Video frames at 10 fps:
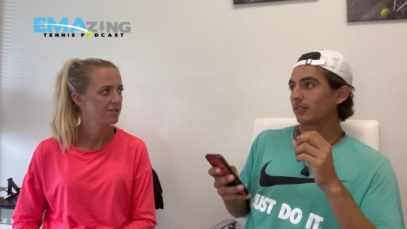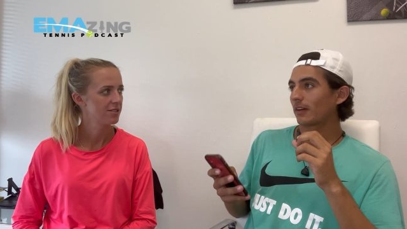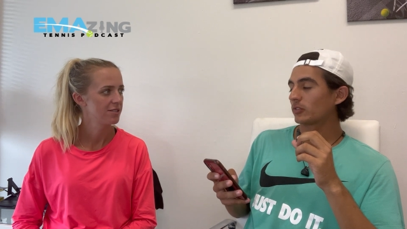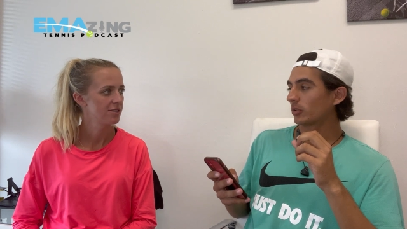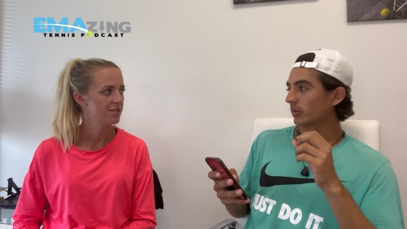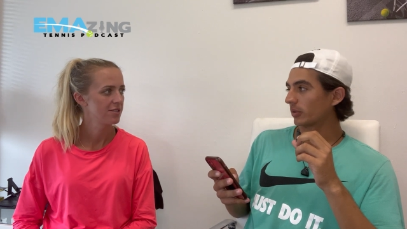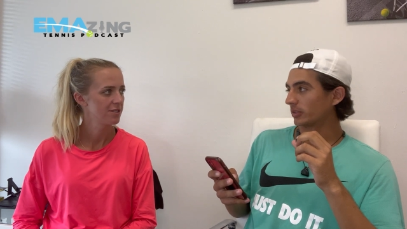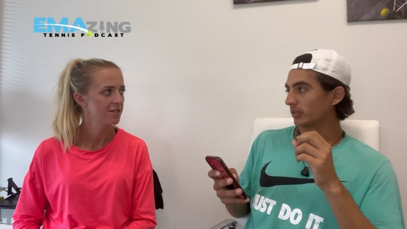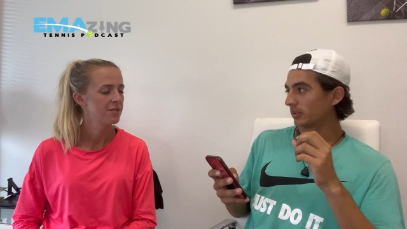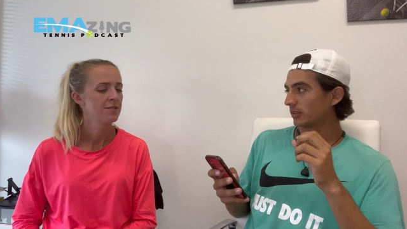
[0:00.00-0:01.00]
Speaker 1: Five trivia
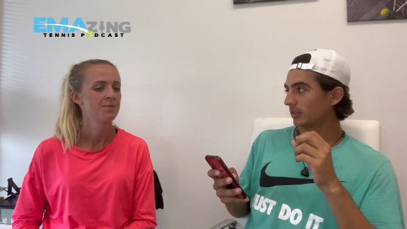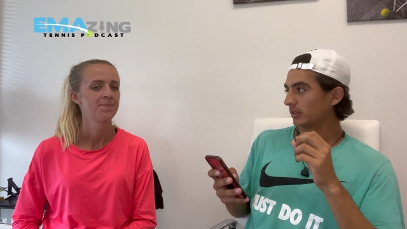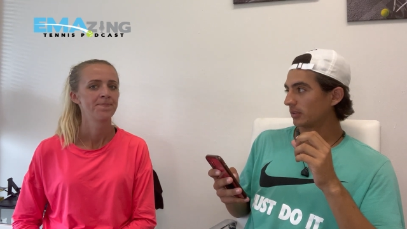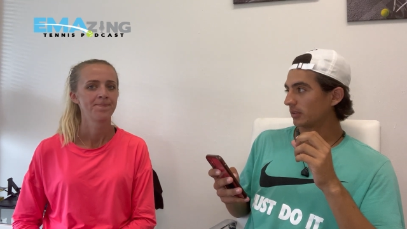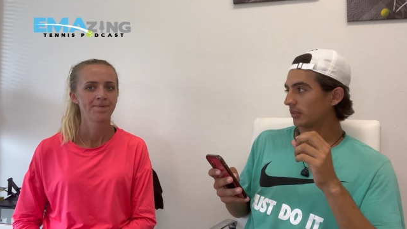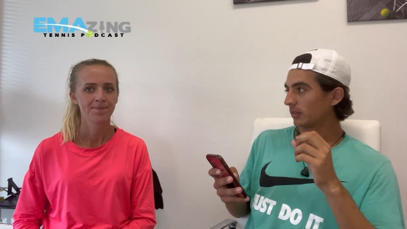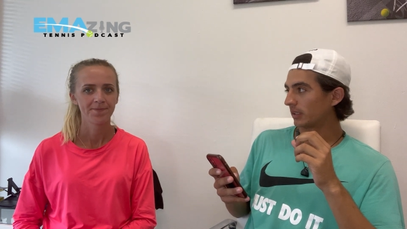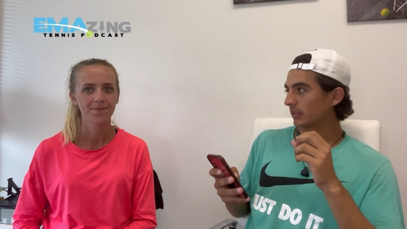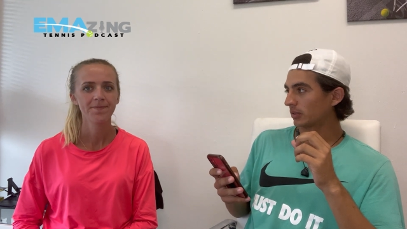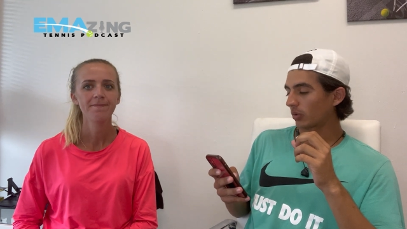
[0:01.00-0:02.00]
questions. All
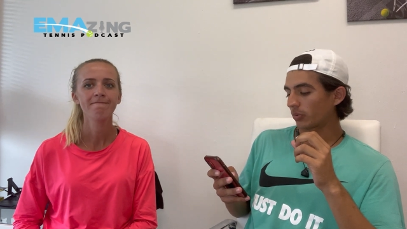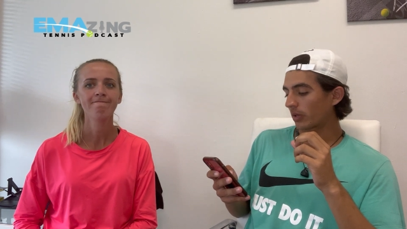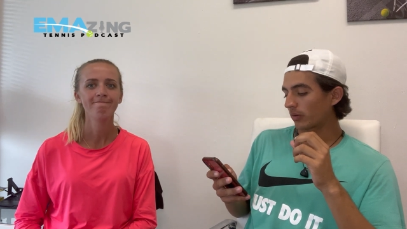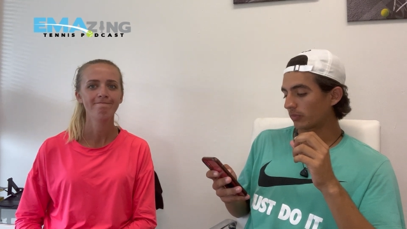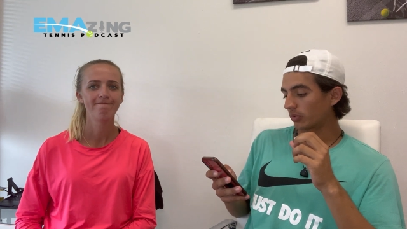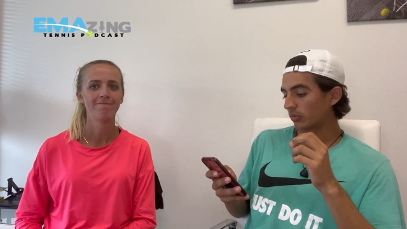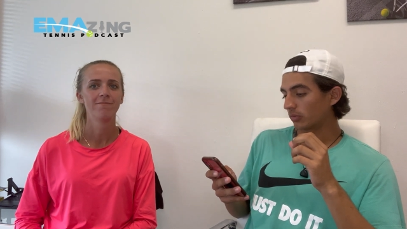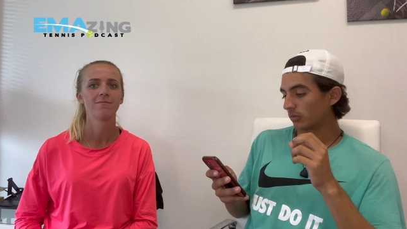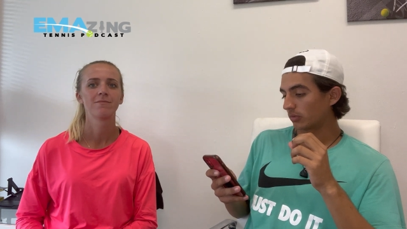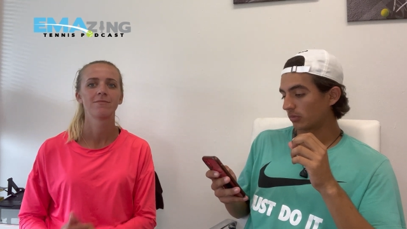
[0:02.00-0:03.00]
right, so three out of two.
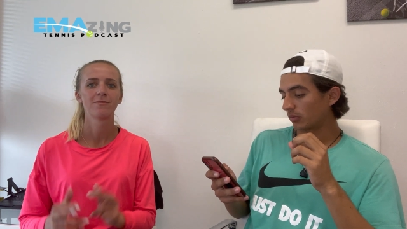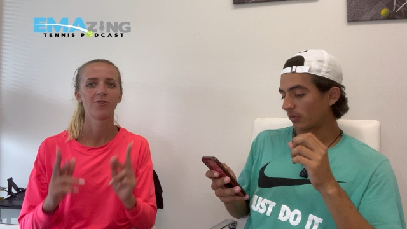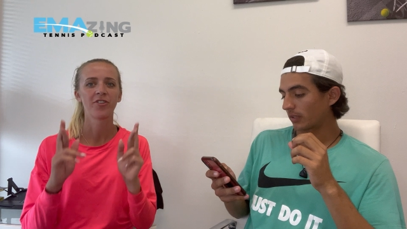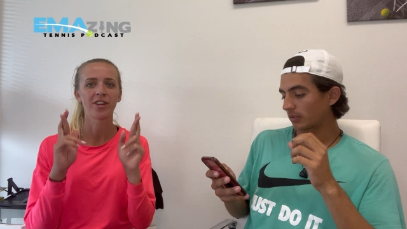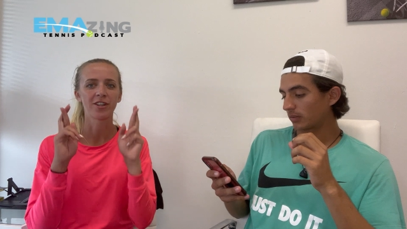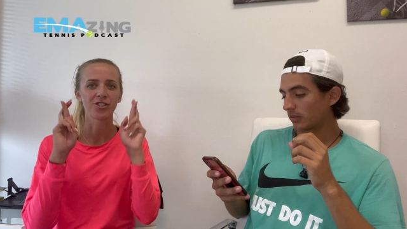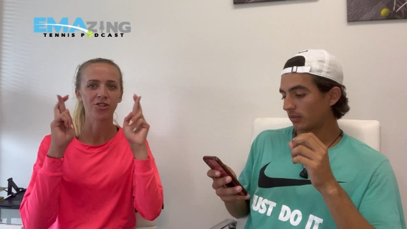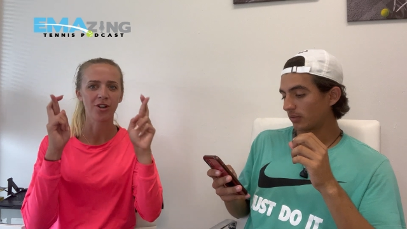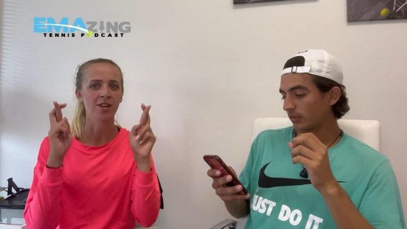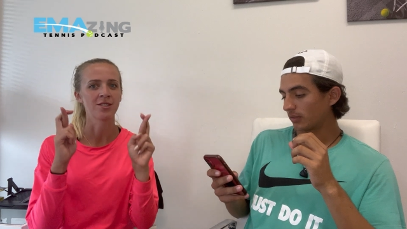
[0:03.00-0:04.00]
Whoever
Speaker 2: has fingers
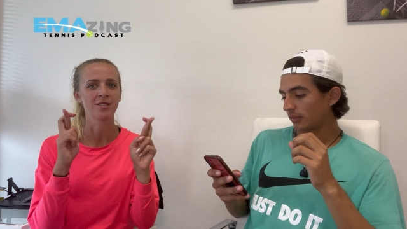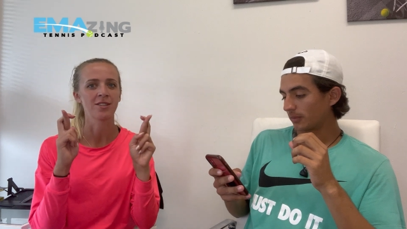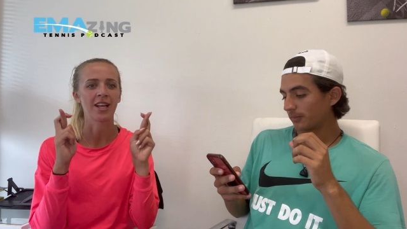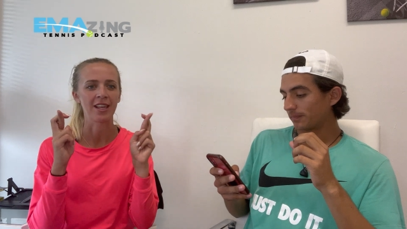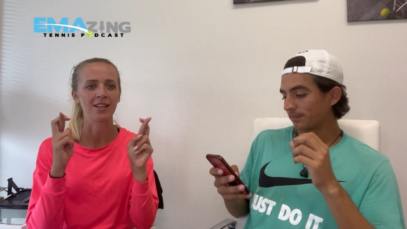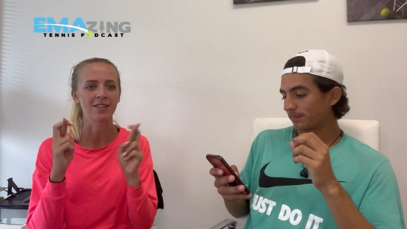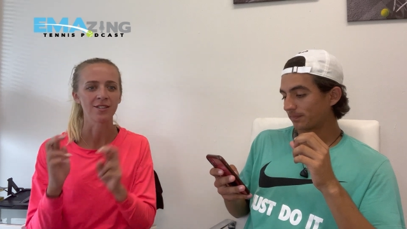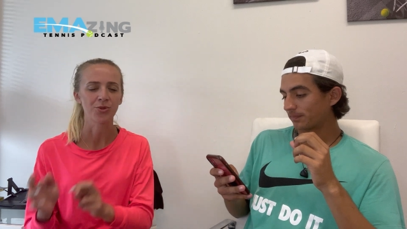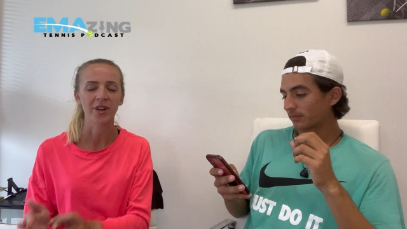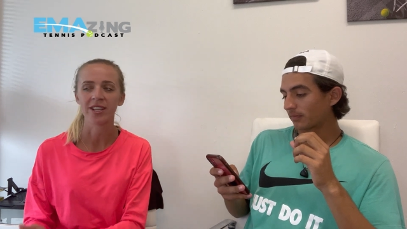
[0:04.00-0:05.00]
crossed I get
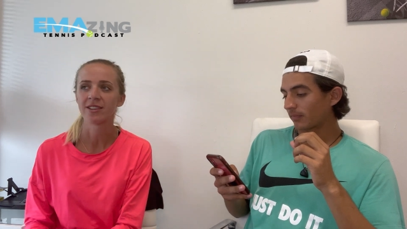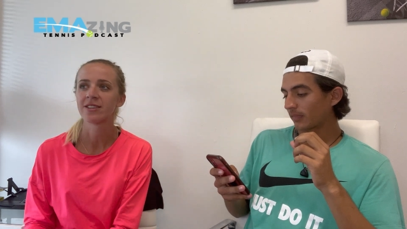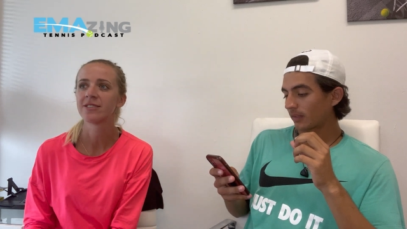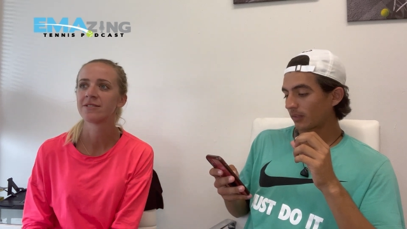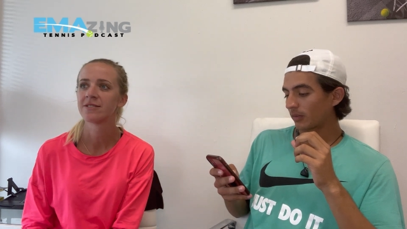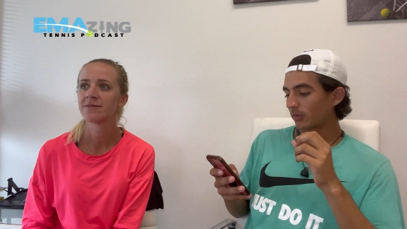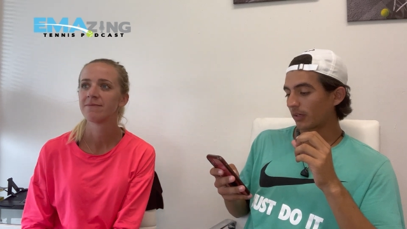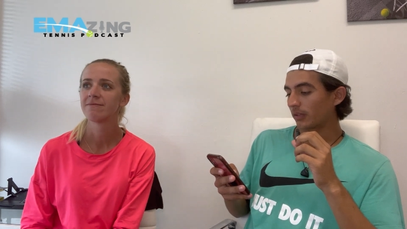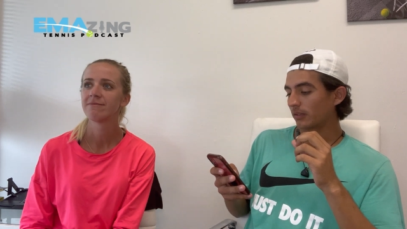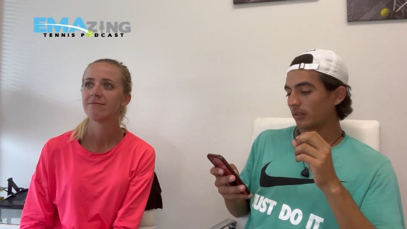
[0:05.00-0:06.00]
this right.
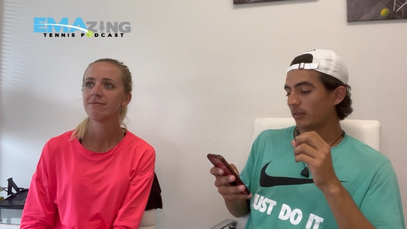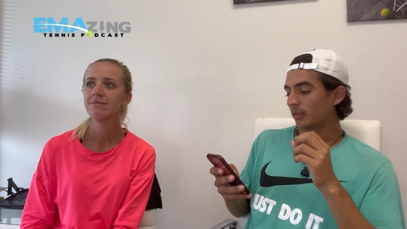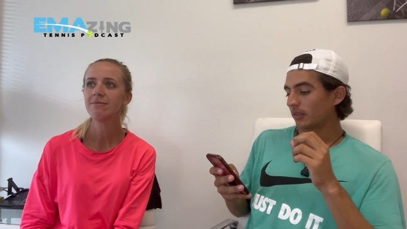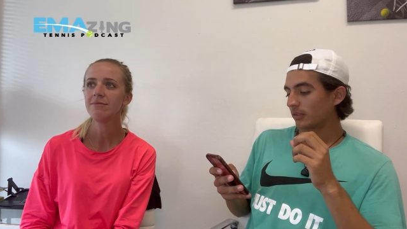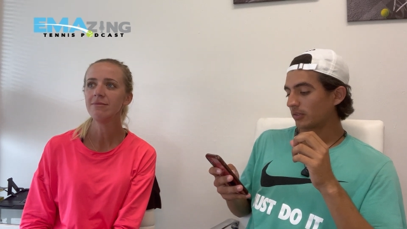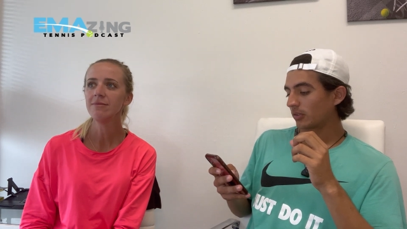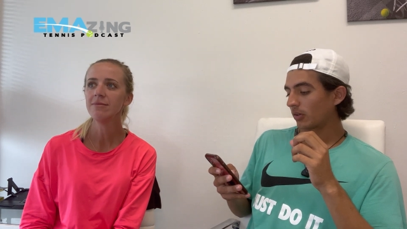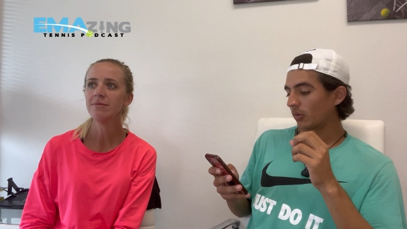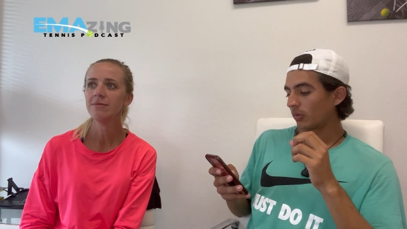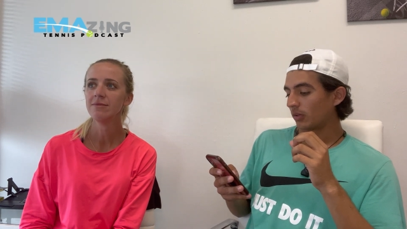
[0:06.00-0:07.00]
Speaker 1: Okay.
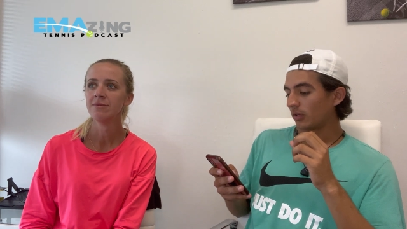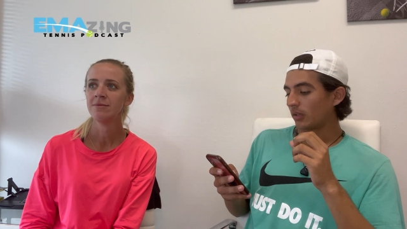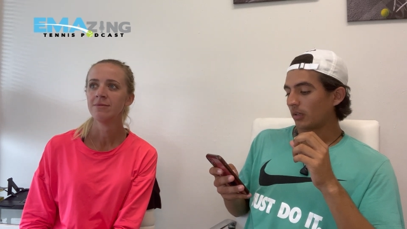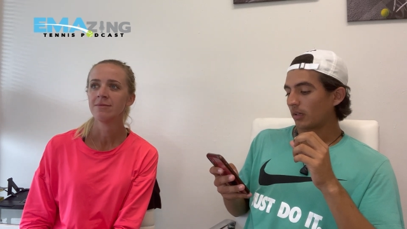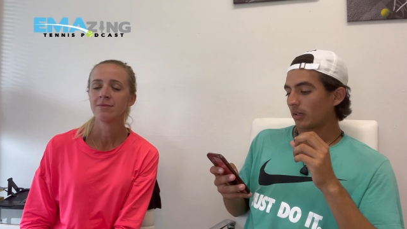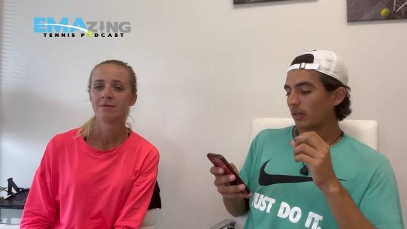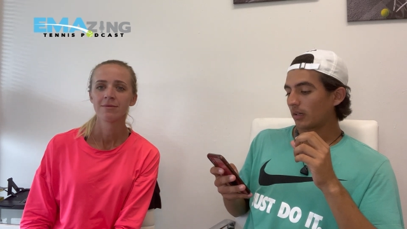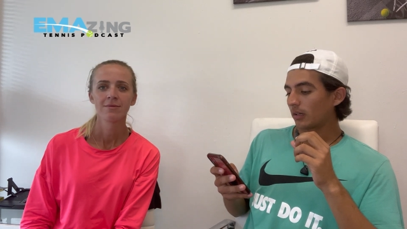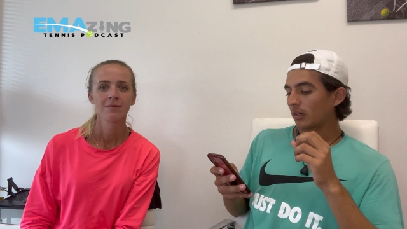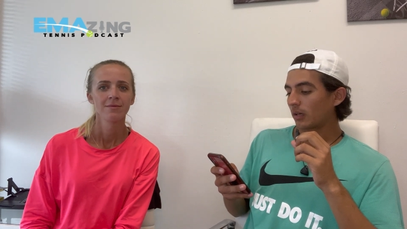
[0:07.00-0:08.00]
So,
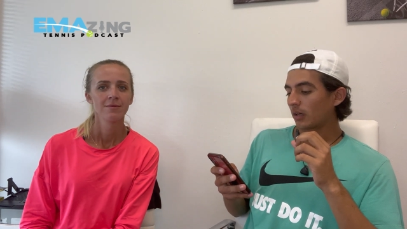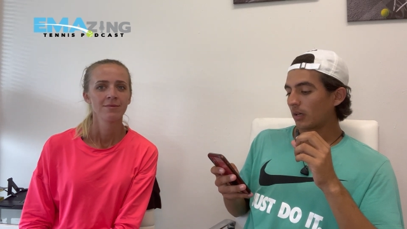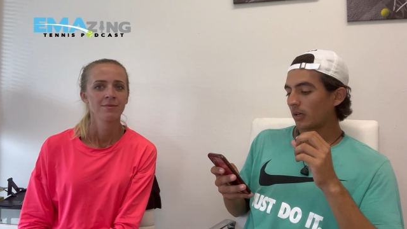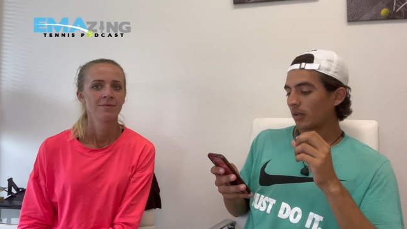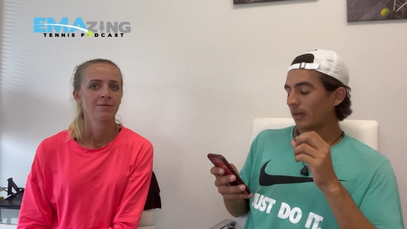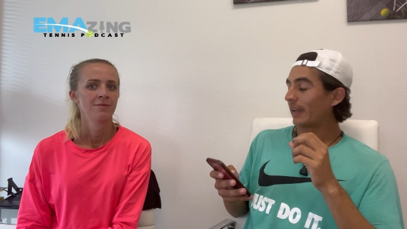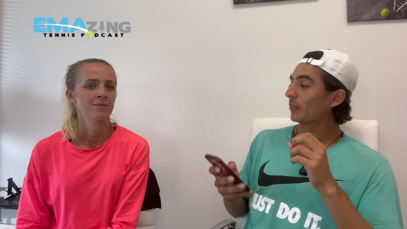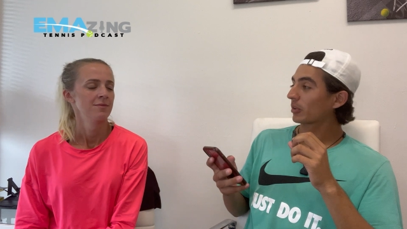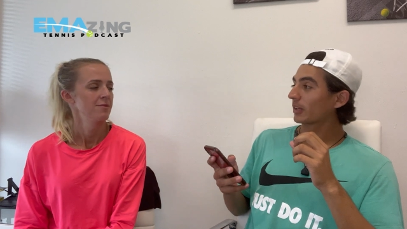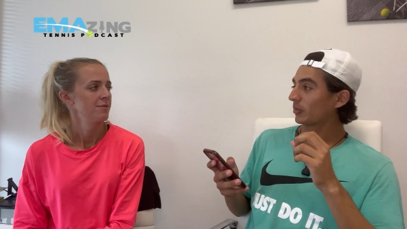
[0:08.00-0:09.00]
uh, and
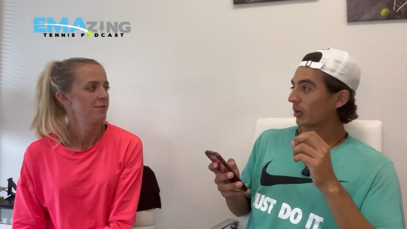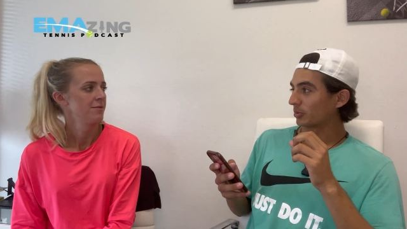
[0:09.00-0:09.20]
I'm going to give you